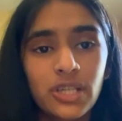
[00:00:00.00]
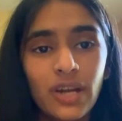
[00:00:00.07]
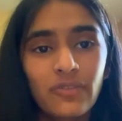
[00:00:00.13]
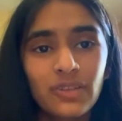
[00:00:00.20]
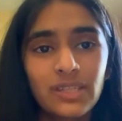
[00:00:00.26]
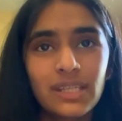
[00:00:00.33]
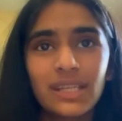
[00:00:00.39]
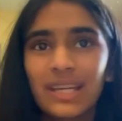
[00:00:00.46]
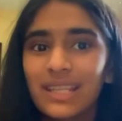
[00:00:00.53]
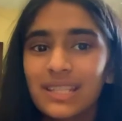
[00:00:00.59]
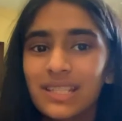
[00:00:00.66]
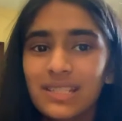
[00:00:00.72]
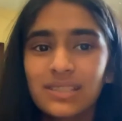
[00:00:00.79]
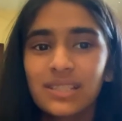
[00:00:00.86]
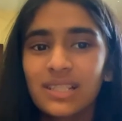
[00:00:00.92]
and everything, at
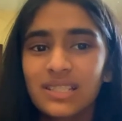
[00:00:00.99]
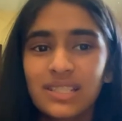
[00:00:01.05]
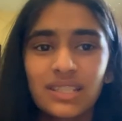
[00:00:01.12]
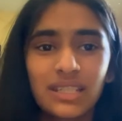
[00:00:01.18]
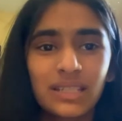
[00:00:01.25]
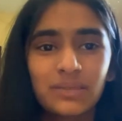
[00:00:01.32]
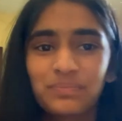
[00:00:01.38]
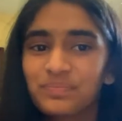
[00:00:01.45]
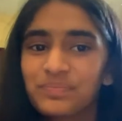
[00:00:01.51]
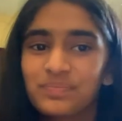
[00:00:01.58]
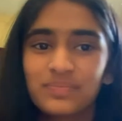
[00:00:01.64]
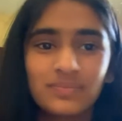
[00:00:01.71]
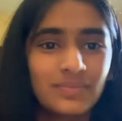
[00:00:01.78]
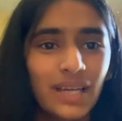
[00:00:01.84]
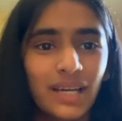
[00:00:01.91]
least get to like,
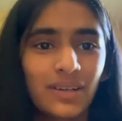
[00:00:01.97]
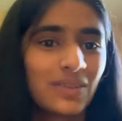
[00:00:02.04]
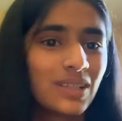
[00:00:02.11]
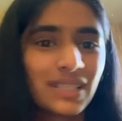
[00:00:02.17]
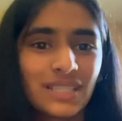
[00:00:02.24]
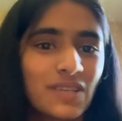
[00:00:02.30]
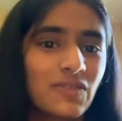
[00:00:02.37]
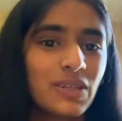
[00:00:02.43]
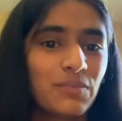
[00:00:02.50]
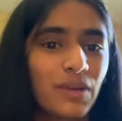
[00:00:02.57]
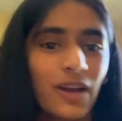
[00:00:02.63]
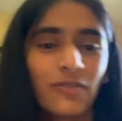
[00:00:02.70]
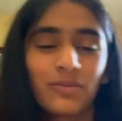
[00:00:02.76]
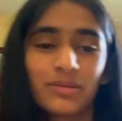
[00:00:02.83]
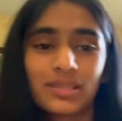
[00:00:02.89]
I don't know, like
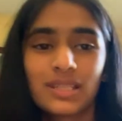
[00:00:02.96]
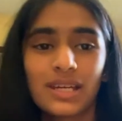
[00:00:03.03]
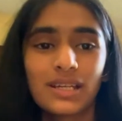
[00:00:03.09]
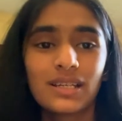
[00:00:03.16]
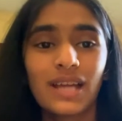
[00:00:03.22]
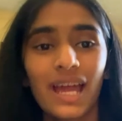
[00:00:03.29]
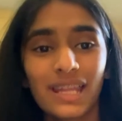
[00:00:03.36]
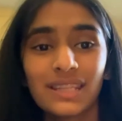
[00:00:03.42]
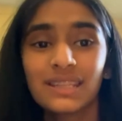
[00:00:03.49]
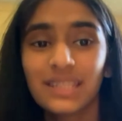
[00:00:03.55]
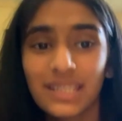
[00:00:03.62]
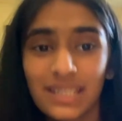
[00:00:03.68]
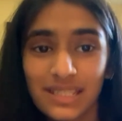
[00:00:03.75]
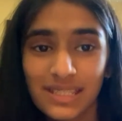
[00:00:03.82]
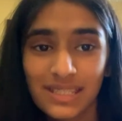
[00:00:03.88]
seventy-five percent at
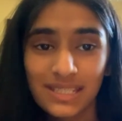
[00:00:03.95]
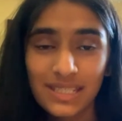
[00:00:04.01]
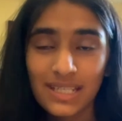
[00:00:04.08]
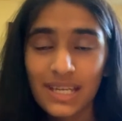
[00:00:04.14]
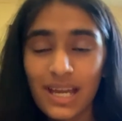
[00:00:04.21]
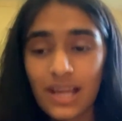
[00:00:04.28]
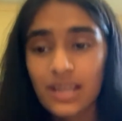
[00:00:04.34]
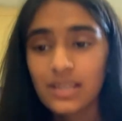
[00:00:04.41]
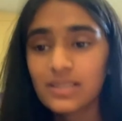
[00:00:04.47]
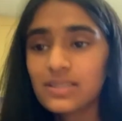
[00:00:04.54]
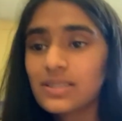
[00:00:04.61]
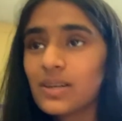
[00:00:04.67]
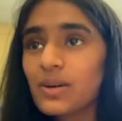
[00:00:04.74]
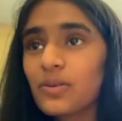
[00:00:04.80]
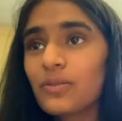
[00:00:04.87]
least.
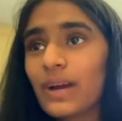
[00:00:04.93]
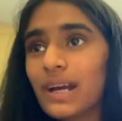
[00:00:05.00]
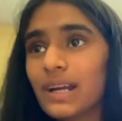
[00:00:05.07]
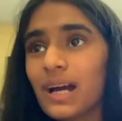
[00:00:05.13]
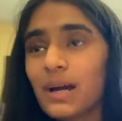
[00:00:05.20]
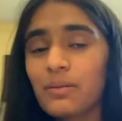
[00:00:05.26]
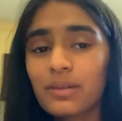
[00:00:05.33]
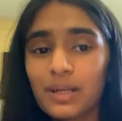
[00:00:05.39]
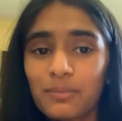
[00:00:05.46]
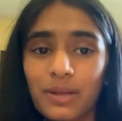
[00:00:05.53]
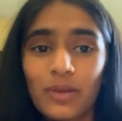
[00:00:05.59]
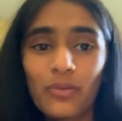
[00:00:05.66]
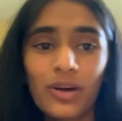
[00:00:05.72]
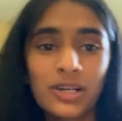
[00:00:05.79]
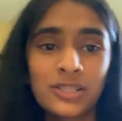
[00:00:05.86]
So right now I'm gonna
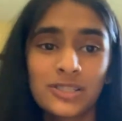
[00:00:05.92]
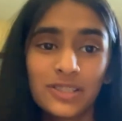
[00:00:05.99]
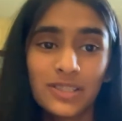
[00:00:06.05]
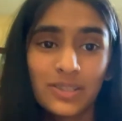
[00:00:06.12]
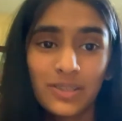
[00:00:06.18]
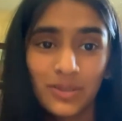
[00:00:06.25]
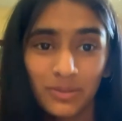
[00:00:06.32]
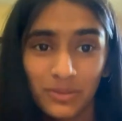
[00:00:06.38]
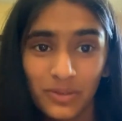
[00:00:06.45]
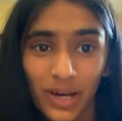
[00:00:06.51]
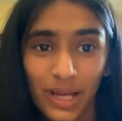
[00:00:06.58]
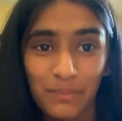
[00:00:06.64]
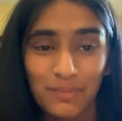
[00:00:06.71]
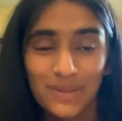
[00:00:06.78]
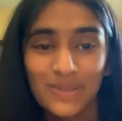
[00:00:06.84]
be watching the new
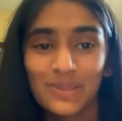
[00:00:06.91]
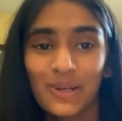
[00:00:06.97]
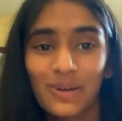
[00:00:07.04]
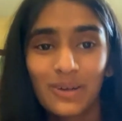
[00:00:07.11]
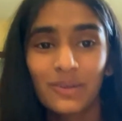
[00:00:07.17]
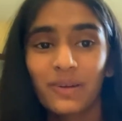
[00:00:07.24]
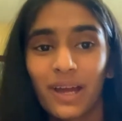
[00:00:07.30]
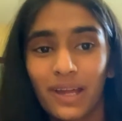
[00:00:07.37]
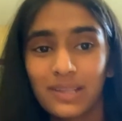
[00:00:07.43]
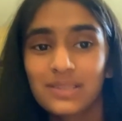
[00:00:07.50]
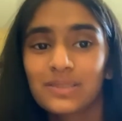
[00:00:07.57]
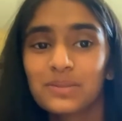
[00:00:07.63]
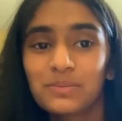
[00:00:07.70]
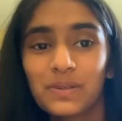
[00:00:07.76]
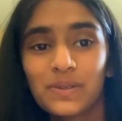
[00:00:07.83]
episode of High
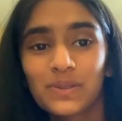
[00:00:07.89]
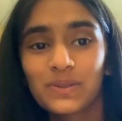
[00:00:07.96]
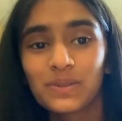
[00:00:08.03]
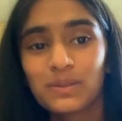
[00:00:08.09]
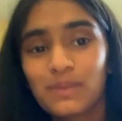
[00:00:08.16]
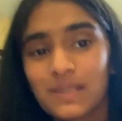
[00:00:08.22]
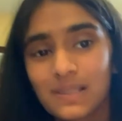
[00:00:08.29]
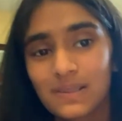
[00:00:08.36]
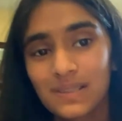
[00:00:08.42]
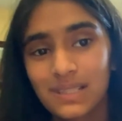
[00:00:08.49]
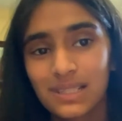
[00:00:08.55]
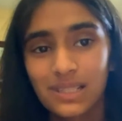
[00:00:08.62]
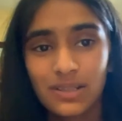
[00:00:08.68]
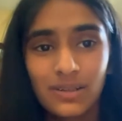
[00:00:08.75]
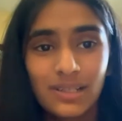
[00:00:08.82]
School Musical, the musical
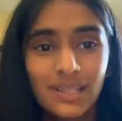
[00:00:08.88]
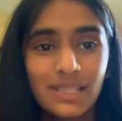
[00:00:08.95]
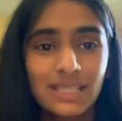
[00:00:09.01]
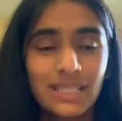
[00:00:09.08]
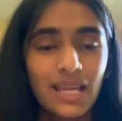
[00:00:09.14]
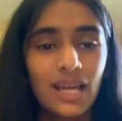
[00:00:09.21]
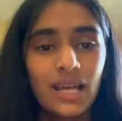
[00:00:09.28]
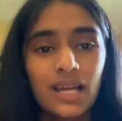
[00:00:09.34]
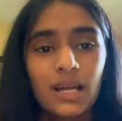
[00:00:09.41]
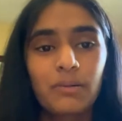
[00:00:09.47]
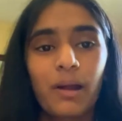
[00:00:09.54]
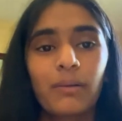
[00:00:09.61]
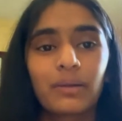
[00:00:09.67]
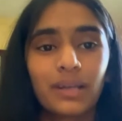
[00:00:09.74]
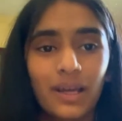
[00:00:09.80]
series.
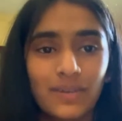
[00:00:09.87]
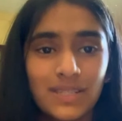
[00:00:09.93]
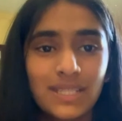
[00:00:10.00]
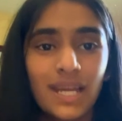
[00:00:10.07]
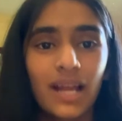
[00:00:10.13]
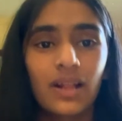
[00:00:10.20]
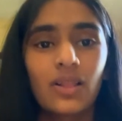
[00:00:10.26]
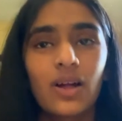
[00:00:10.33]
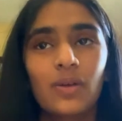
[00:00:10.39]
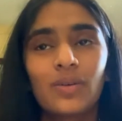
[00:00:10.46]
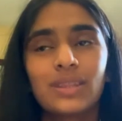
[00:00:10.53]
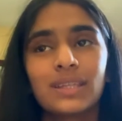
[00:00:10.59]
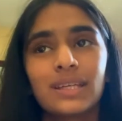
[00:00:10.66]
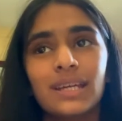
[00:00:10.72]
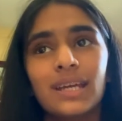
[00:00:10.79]
I'm gonna have a snack along
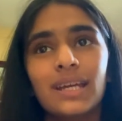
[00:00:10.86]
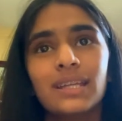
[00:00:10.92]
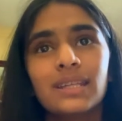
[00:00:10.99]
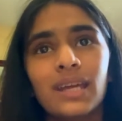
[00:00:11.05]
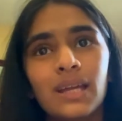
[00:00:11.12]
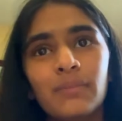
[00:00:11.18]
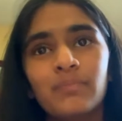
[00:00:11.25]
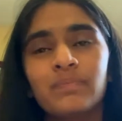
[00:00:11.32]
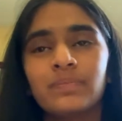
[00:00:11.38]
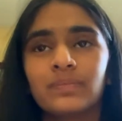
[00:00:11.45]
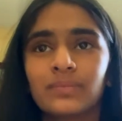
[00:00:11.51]
with it, and then